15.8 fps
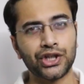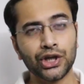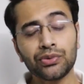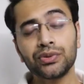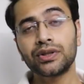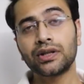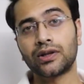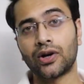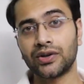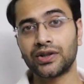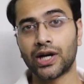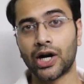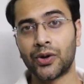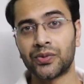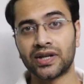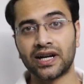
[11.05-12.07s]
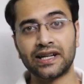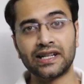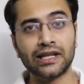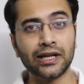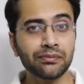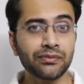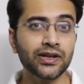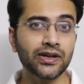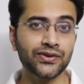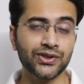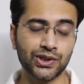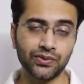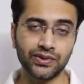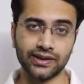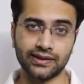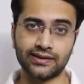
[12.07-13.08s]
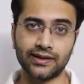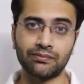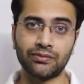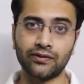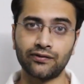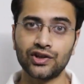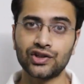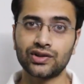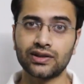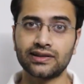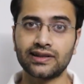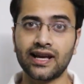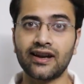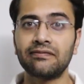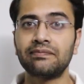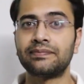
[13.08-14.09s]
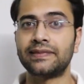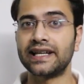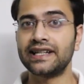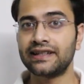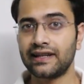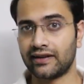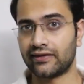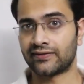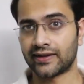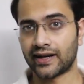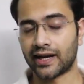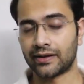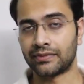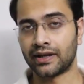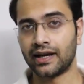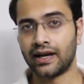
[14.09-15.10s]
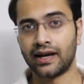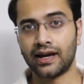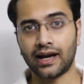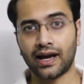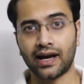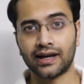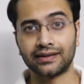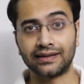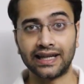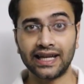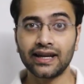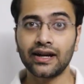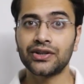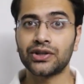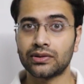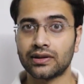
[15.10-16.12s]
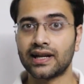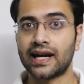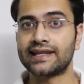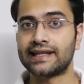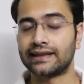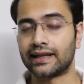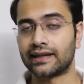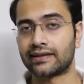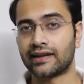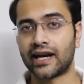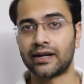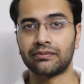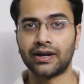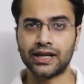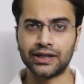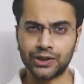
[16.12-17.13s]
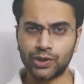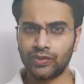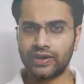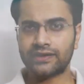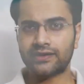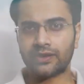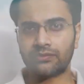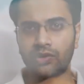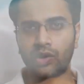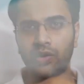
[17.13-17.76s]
Due to the lockdown, a number of students and professionals have plenty of time and they are utilizing their time by doing some